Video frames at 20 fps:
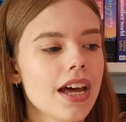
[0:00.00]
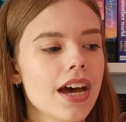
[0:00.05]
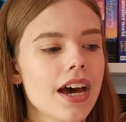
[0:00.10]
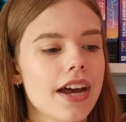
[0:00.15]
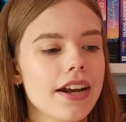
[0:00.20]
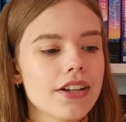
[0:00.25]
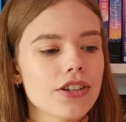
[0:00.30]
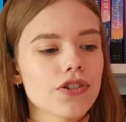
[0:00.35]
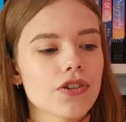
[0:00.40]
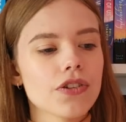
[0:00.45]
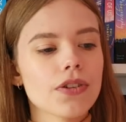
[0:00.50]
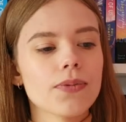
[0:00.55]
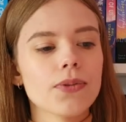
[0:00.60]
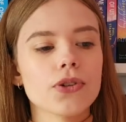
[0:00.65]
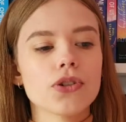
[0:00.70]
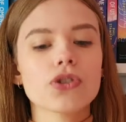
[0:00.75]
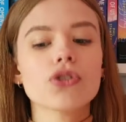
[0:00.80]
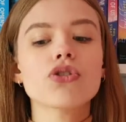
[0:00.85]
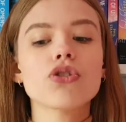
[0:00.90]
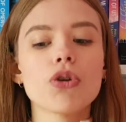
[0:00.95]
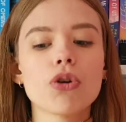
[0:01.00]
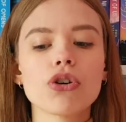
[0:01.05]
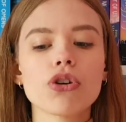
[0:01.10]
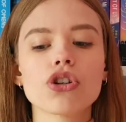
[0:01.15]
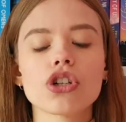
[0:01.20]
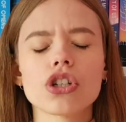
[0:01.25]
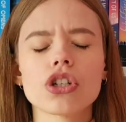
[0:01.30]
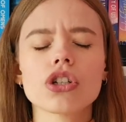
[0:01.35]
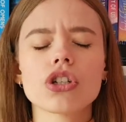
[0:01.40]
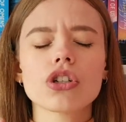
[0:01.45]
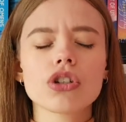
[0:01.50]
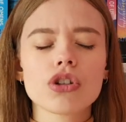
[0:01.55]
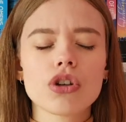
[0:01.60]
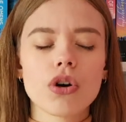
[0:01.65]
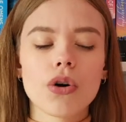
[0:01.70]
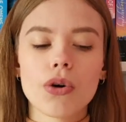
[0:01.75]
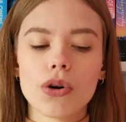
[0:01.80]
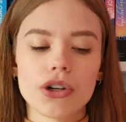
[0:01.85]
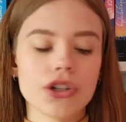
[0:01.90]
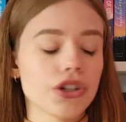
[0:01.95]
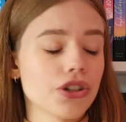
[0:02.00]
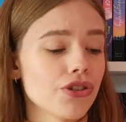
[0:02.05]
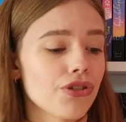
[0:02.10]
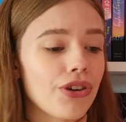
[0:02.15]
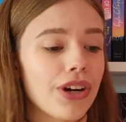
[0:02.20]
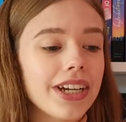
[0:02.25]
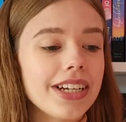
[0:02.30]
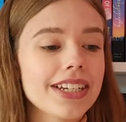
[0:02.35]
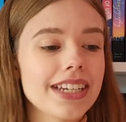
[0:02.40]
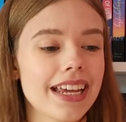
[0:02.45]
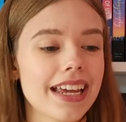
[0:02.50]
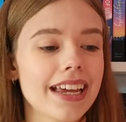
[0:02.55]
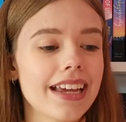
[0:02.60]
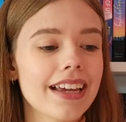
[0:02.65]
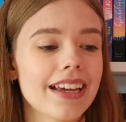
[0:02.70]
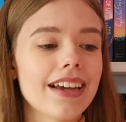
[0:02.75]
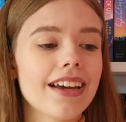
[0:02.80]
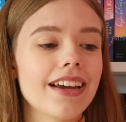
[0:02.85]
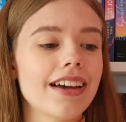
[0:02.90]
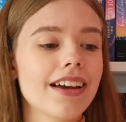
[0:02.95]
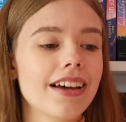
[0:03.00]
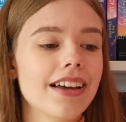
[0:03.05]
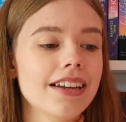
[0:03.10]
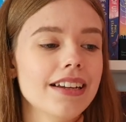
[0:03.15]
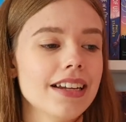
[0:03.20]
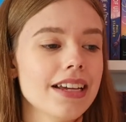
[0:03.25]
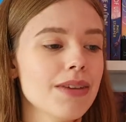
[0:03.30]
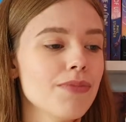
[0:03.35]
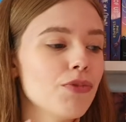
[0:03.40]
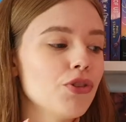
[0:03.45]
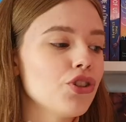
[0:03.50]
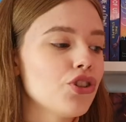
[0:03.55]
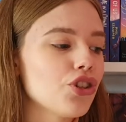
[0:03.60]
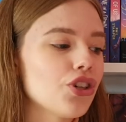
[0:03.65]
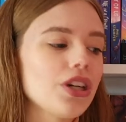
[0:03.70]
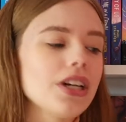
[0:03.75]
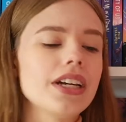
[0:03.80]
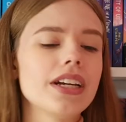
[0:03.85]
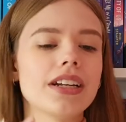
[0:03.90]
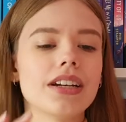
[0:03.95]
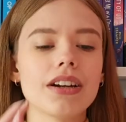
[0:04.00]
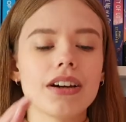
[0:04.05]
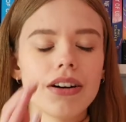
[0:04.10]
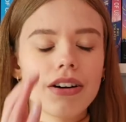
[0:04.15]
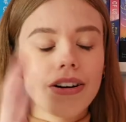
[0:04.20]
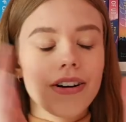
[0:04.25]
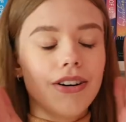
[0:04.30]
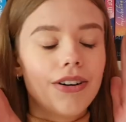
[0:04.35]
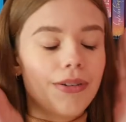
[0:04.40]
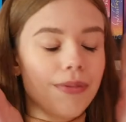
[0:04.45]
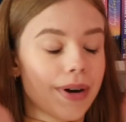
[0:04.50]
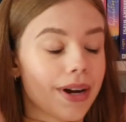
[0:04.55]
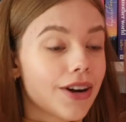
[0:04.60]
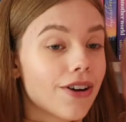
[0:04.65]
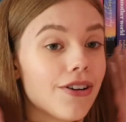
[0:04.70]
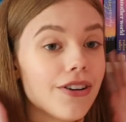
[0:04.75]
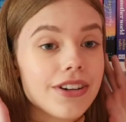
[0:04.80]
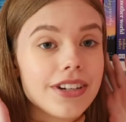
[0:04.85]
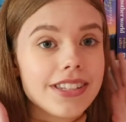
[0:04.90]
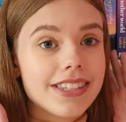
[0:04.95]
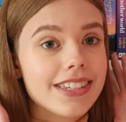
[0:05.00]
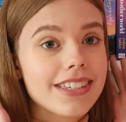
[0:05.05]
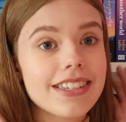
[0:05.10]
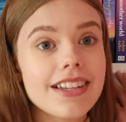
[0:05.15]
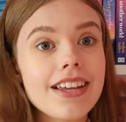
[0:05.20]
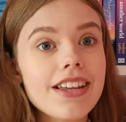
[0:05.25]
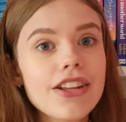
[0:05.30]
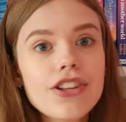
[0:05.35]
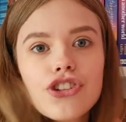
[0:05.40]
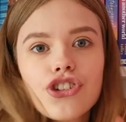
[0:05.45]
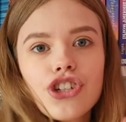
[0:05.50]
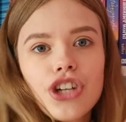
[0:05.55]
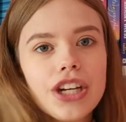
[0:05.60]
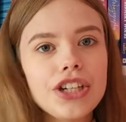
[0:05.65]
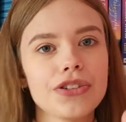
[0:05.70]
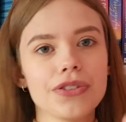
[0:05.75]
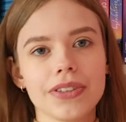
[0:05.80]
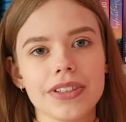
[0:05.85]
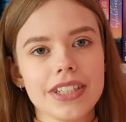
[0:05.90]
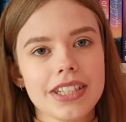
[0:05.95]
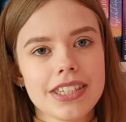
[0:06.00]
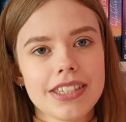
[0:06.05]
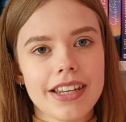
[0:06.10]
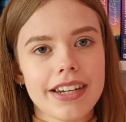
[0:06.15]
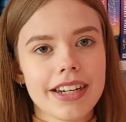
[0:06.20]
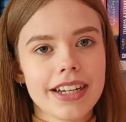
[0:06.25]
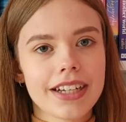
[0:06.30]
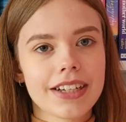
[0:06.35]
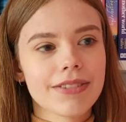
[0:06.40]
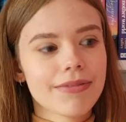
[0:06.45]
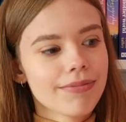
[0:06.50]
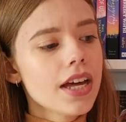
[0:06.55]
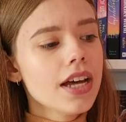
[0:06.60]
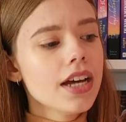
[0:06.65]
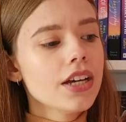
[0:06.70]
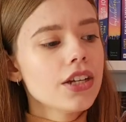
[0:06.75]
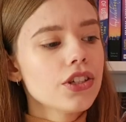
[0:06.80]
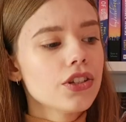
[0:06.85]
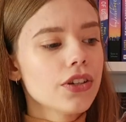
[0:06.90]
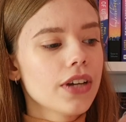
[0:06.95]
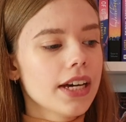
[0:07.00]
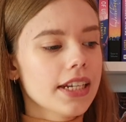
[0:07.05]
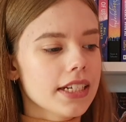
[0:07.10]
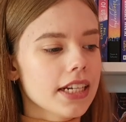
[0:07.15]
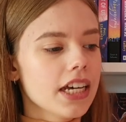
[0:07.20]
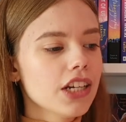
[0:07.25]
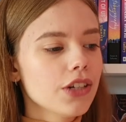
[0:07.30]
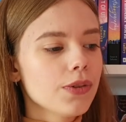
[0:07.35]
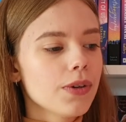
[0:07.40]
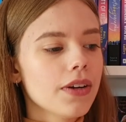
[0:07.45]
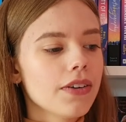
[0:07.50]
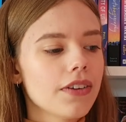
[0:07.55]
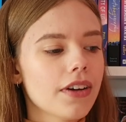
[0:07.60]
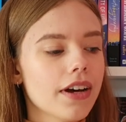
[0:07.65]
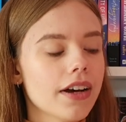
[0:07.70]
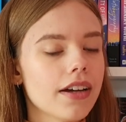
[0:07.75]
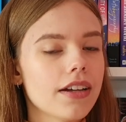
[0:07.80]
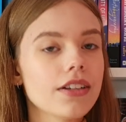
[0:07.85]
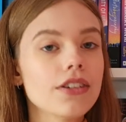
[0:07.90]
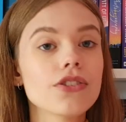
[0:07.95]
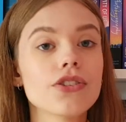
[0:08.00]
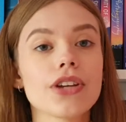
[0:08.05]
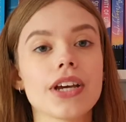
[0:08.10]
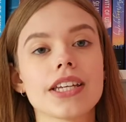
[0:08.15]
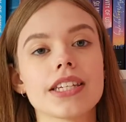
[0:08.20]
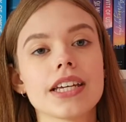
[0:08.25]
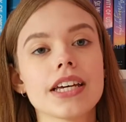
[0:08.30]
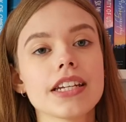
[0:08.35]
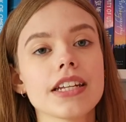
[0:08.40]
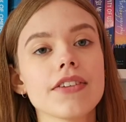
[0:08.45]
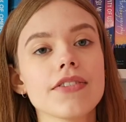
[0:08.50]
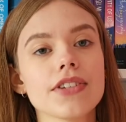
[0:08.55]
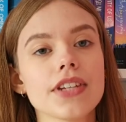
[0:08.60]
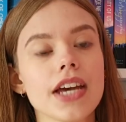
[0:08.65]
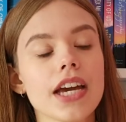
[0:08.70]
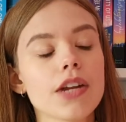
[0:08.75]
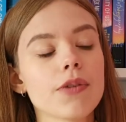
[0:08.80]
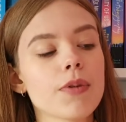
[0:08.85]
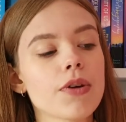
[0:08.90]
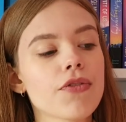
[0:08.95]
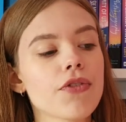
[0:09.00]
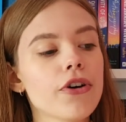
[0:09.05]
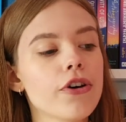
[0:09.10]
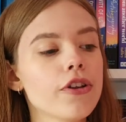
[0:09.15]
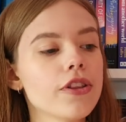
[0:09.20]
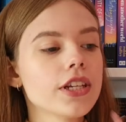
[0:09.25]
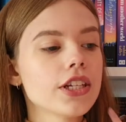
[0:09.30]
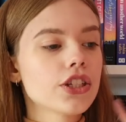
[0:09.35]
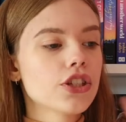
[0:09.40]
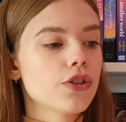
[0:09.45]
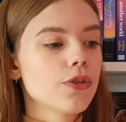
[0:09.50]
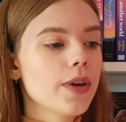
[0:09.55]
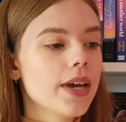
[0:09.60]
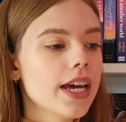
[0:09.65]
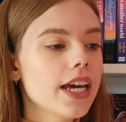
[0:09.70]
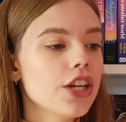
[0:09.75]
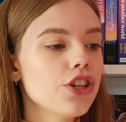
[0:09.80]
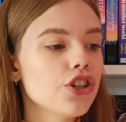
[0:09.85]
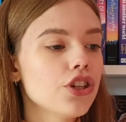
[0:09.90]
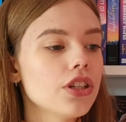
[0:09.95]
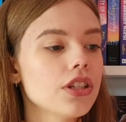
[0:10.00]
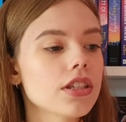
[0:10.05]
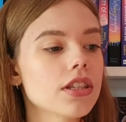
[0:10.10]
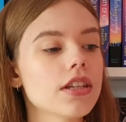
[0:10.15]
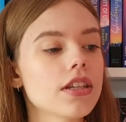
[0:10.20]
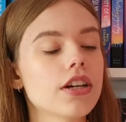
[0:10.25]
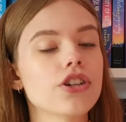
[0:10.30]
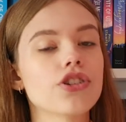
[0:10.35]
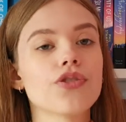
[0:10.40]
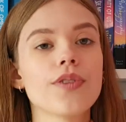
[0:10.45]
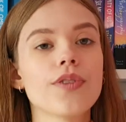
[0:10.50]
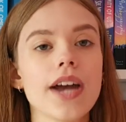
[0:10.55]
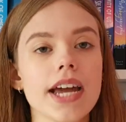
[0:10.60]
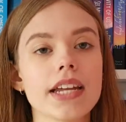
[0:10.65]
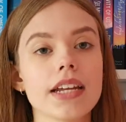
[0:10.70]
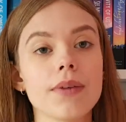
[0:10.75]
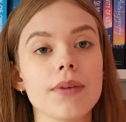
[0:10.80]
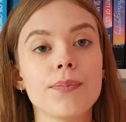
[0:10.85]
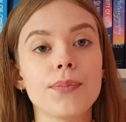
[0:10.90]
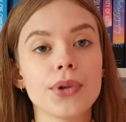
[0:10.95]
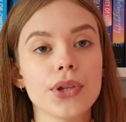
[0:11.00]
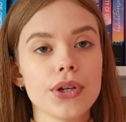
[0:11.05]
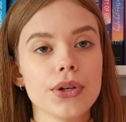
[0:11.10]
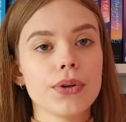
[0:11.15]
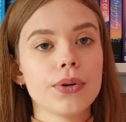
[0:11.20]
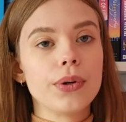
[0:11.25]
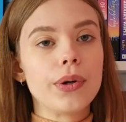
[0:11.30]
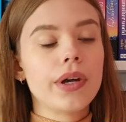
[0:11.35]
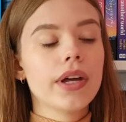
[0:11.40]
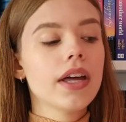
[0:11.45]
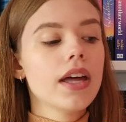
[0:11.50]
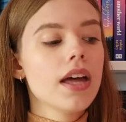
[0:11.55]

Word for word: And it's got the most gorgeous, gorgeous writing and imagery and oh my god, it's, it's genuinely stunning. So yes, as we so yes, as I've said, we follow these two agents, there's red and blue,